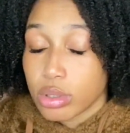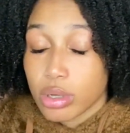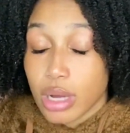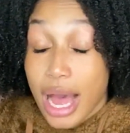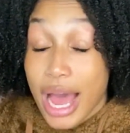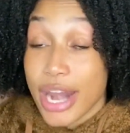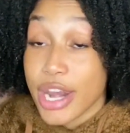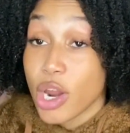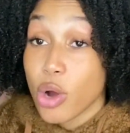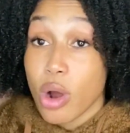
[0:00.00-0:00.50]

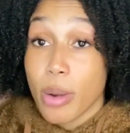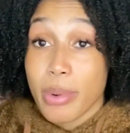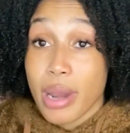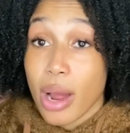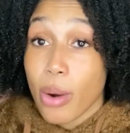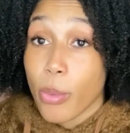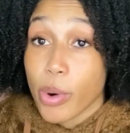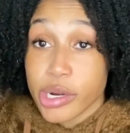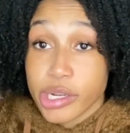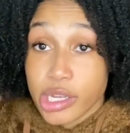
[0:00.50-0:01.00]
I know I'm
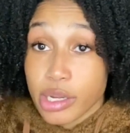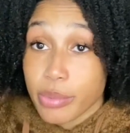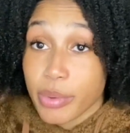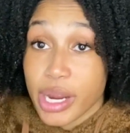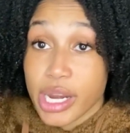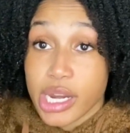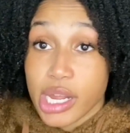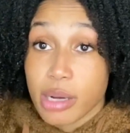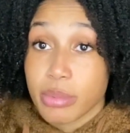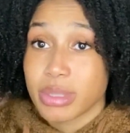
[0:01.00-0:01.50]
not working
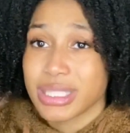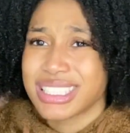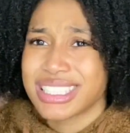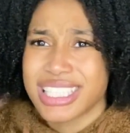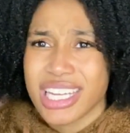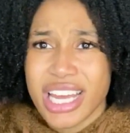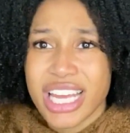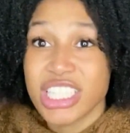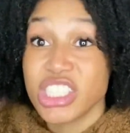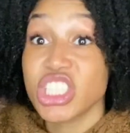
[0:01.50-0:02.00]
right now, but
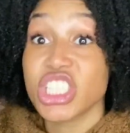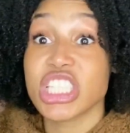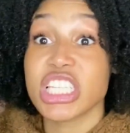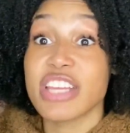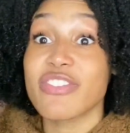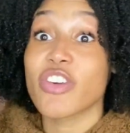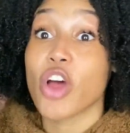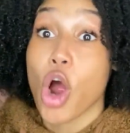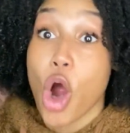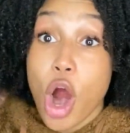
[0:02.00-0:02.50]
still, it's just
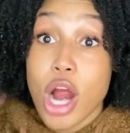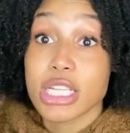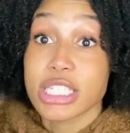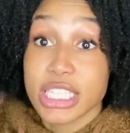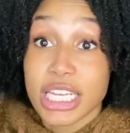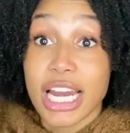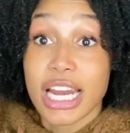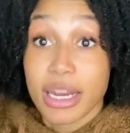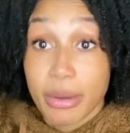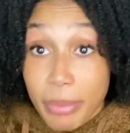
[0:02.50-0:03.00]
even hard to
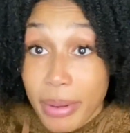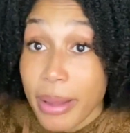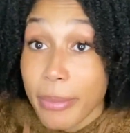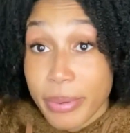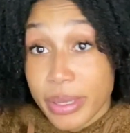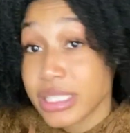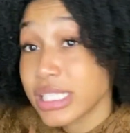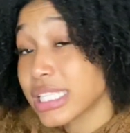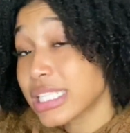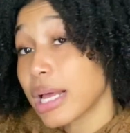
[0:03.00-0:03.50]
get out of the bed
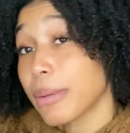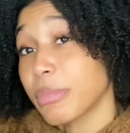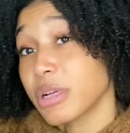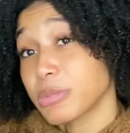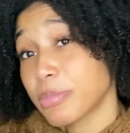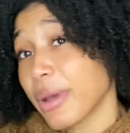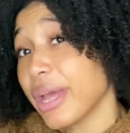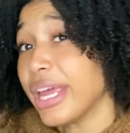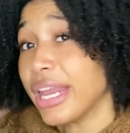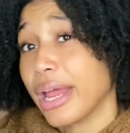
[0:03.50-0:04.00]
because this is how
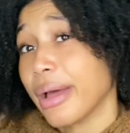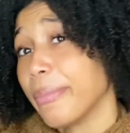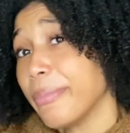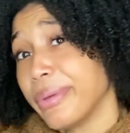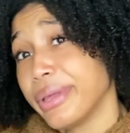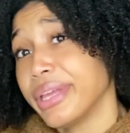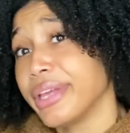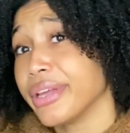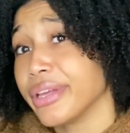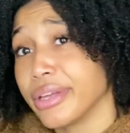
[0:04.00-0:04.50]
much pain I've
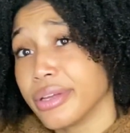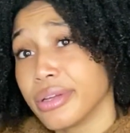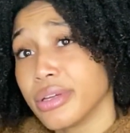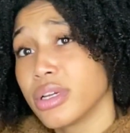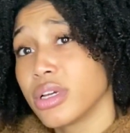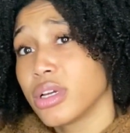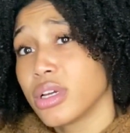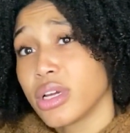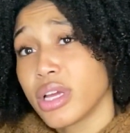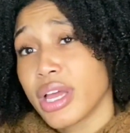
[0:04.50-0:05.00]
been.
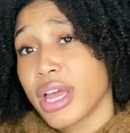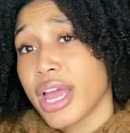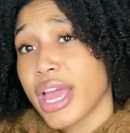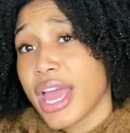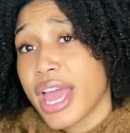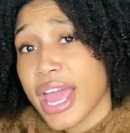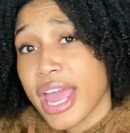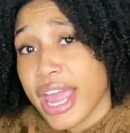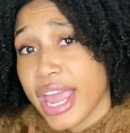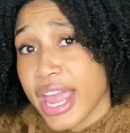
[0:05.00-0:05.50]

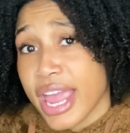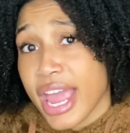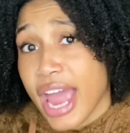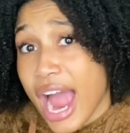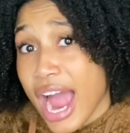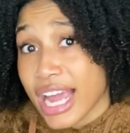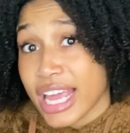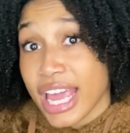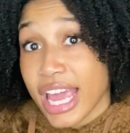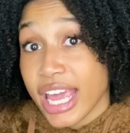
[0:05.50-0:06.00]
And
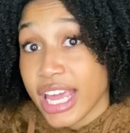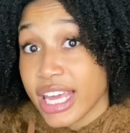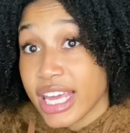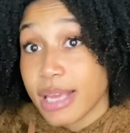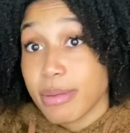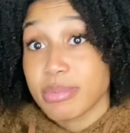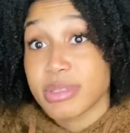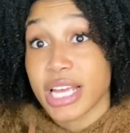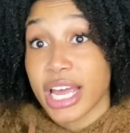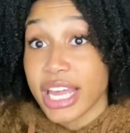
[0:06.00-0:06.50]
I can't
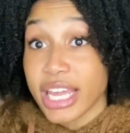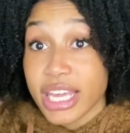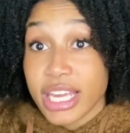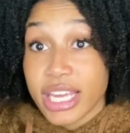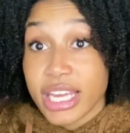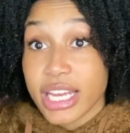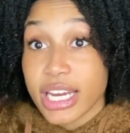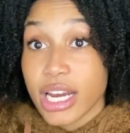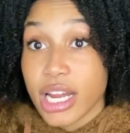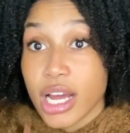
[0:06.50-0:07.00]
keep
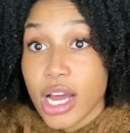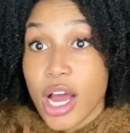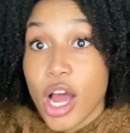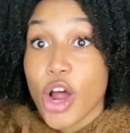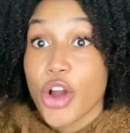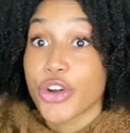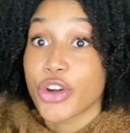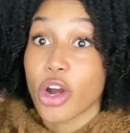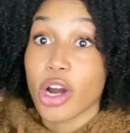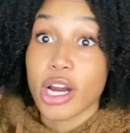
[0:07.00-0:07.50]
taking
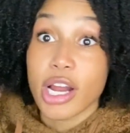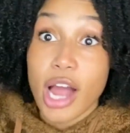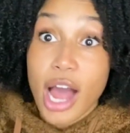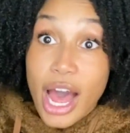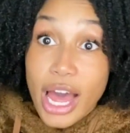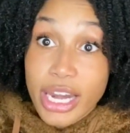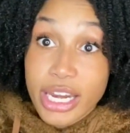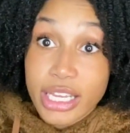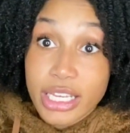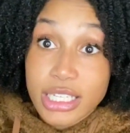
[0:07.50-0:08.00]

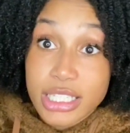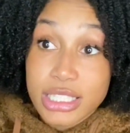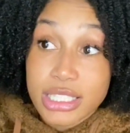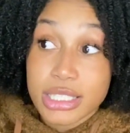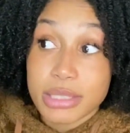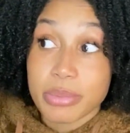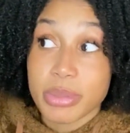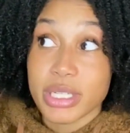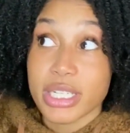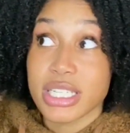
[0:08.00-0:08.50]
narcotics
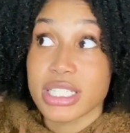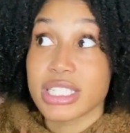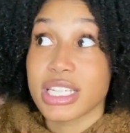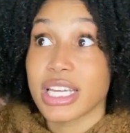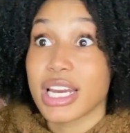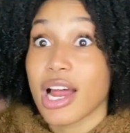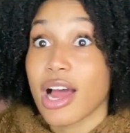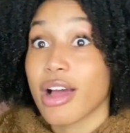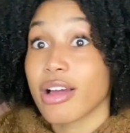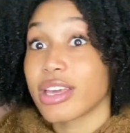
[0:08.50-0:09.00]
because
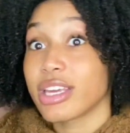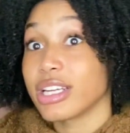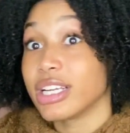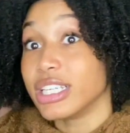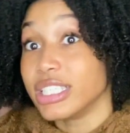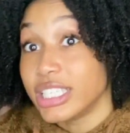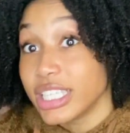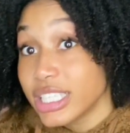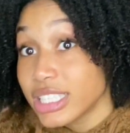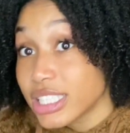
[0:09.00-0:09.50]
then I'll get
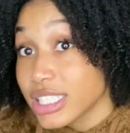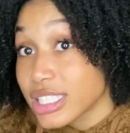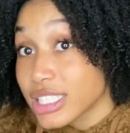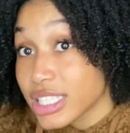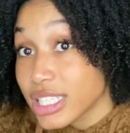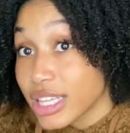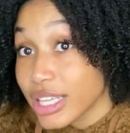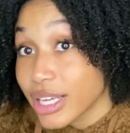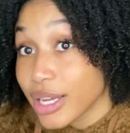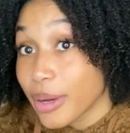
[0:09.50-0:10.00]
addicted
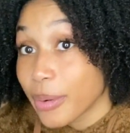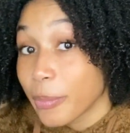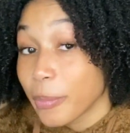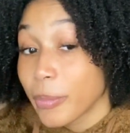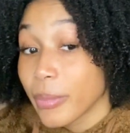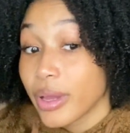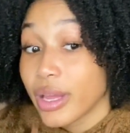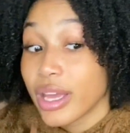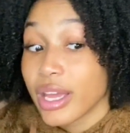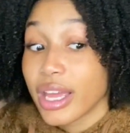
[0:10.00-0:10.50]
to them.
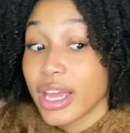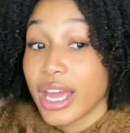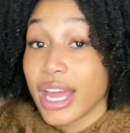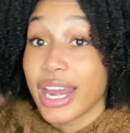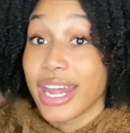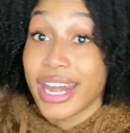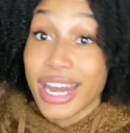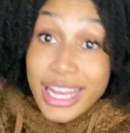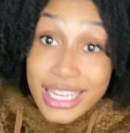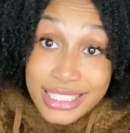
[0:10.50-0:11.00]

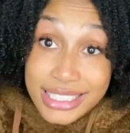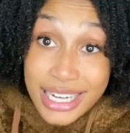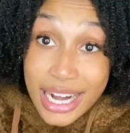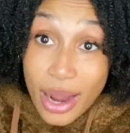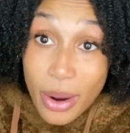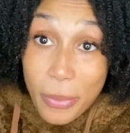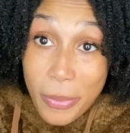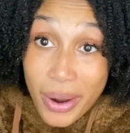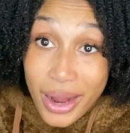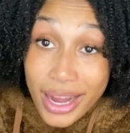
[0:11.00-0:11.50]
And that's
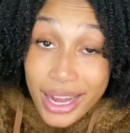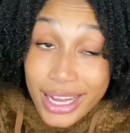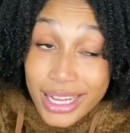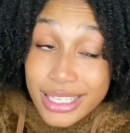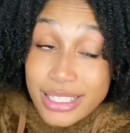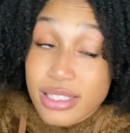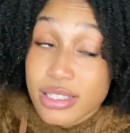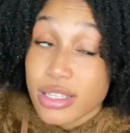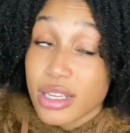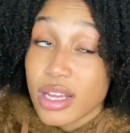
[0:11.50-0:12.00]
not
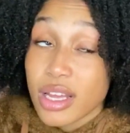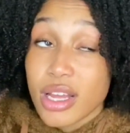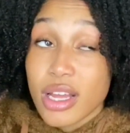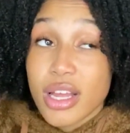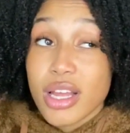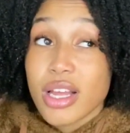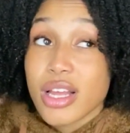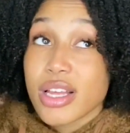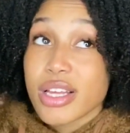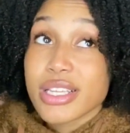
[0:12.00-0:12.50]
wise.
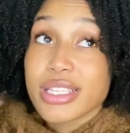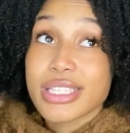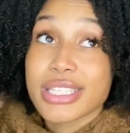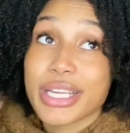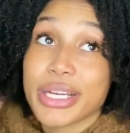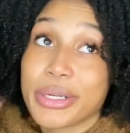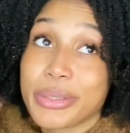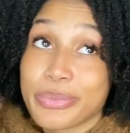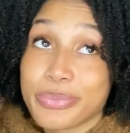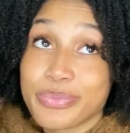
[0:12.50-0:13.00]

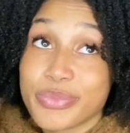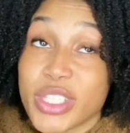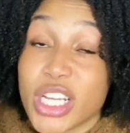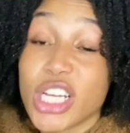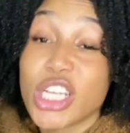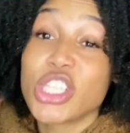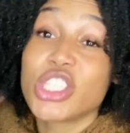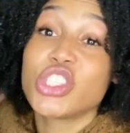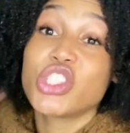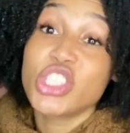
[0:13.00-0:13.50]
So
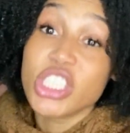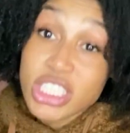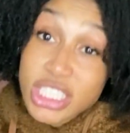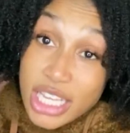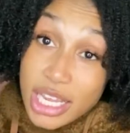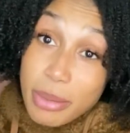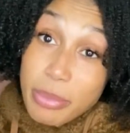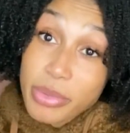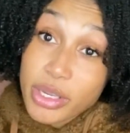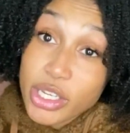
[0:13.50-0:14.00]
just
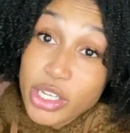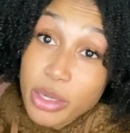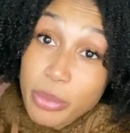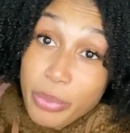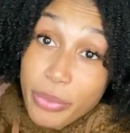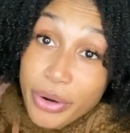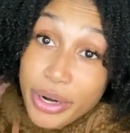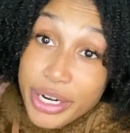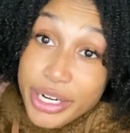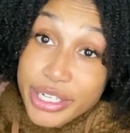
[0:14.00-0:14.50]
keep me in your
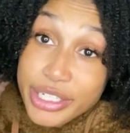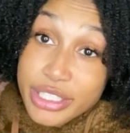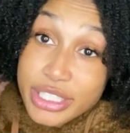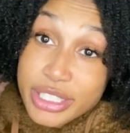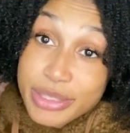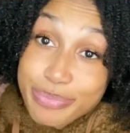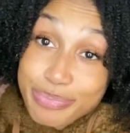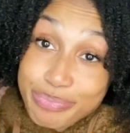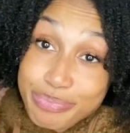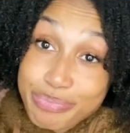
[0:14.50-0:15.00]
prayers.